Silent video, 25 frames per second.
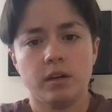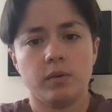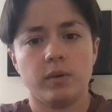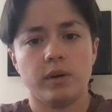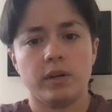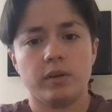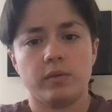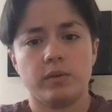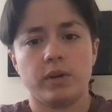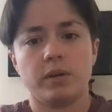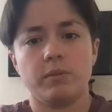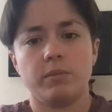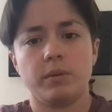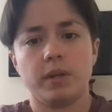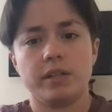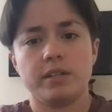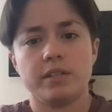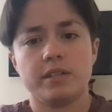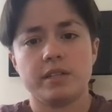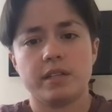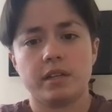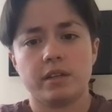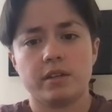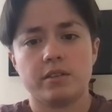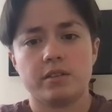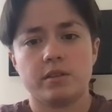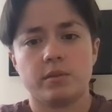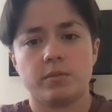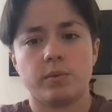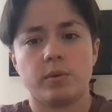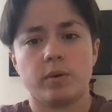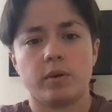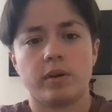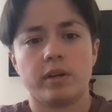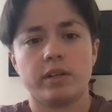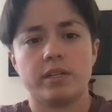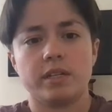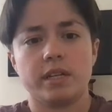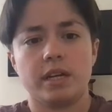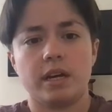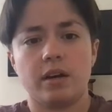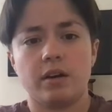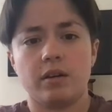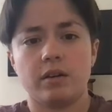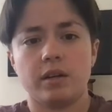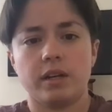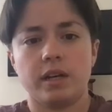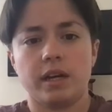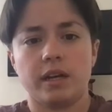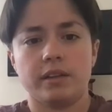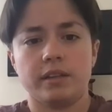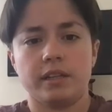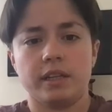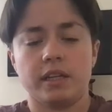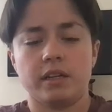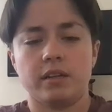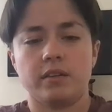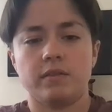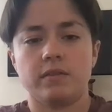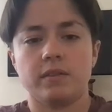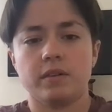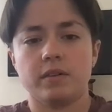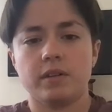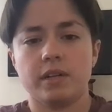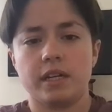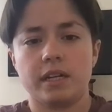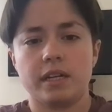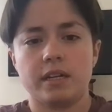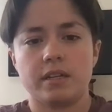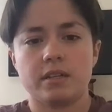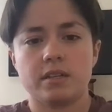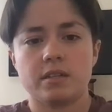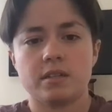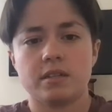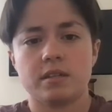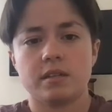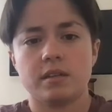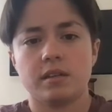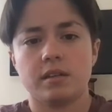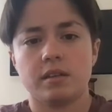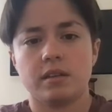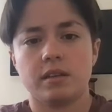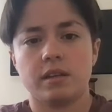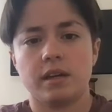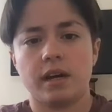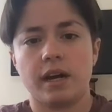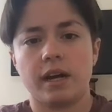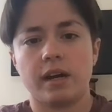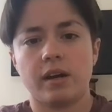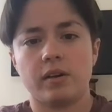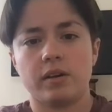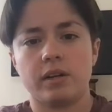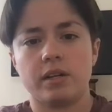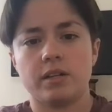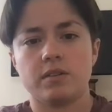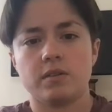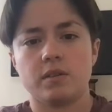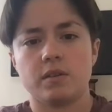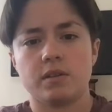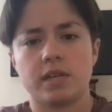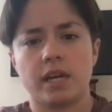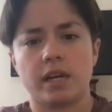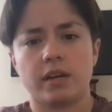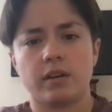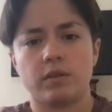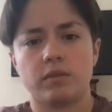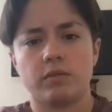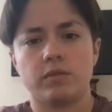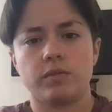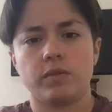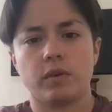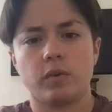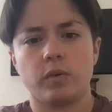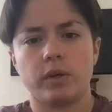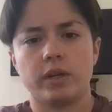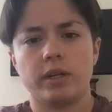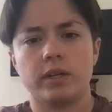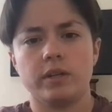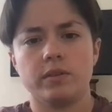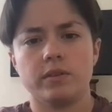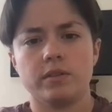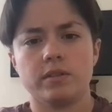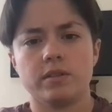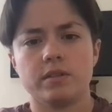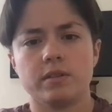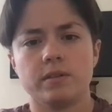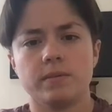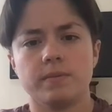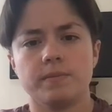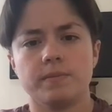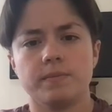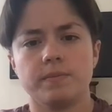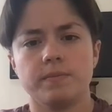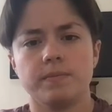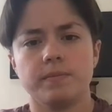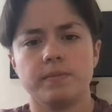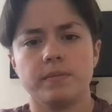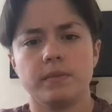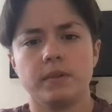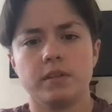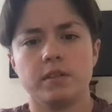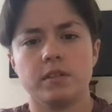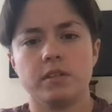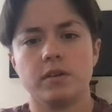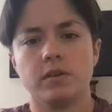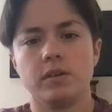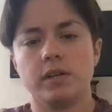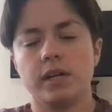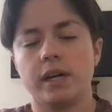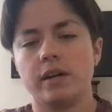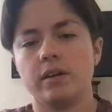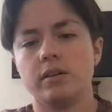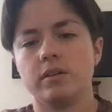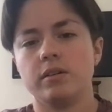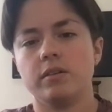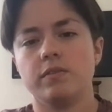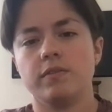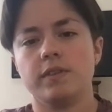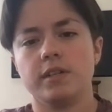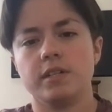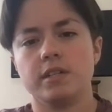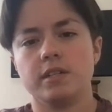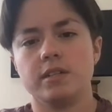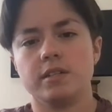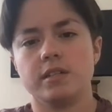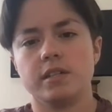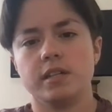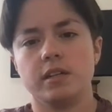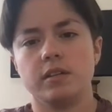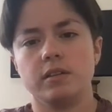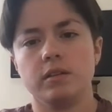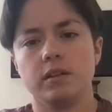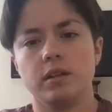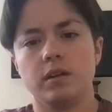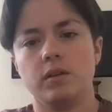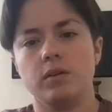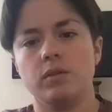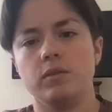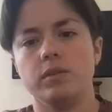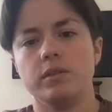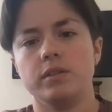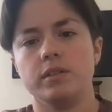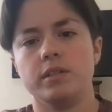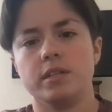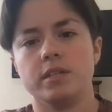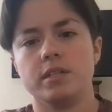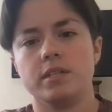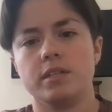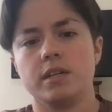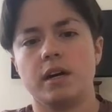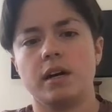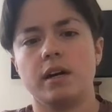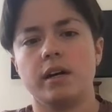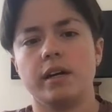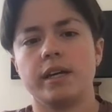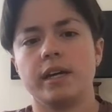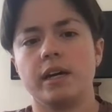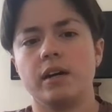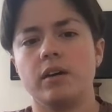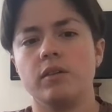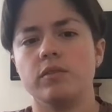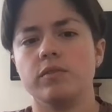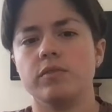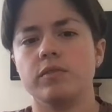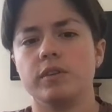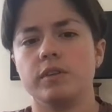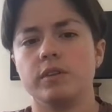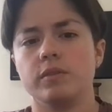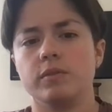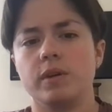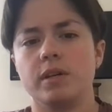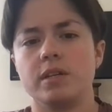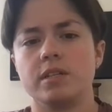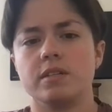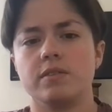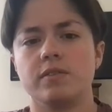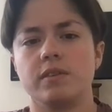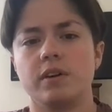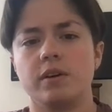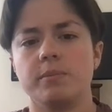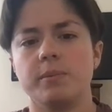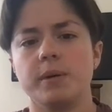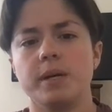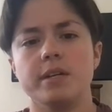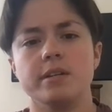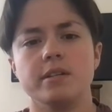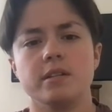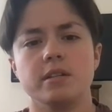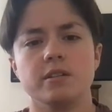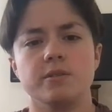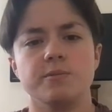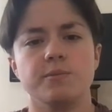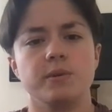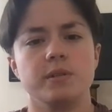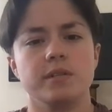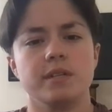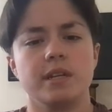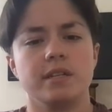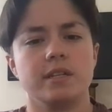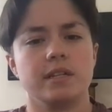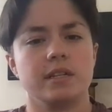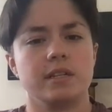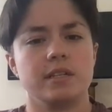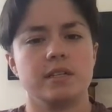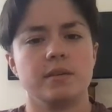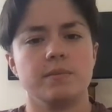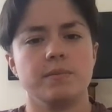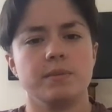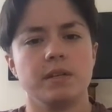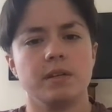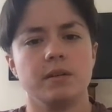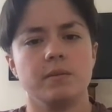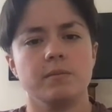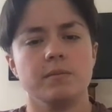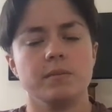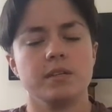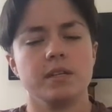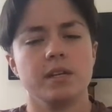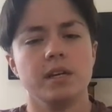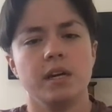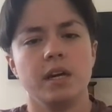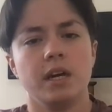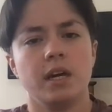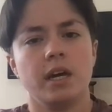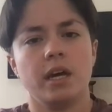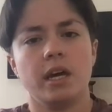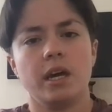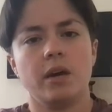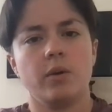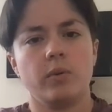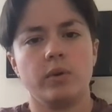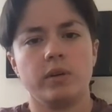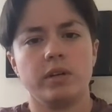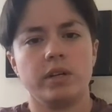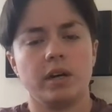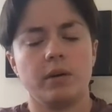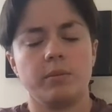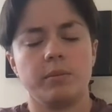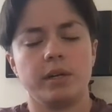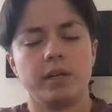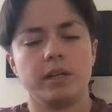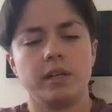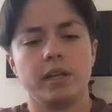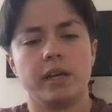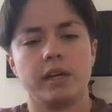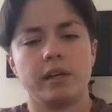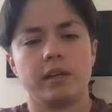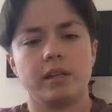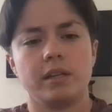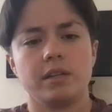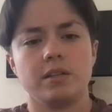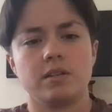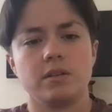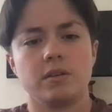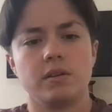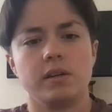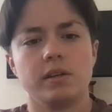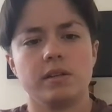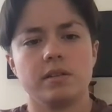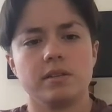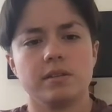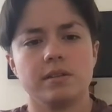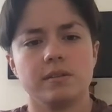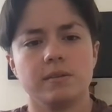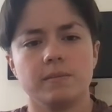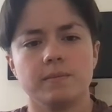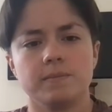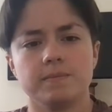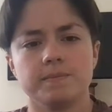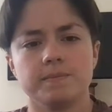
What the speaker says: When red blood cells are broken down at the end of their days, the iron is recycled for reuse. So an iron deficiency alone does not account for the rest of our patients presenting symptoms. It would not be a likely choice.